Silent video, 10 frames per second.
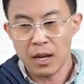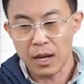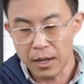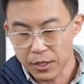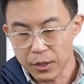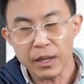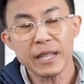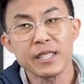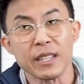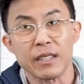Uh, so
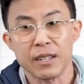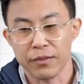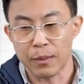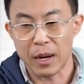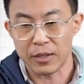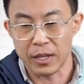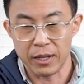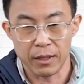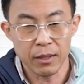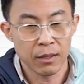that's it from out to
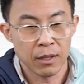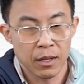in.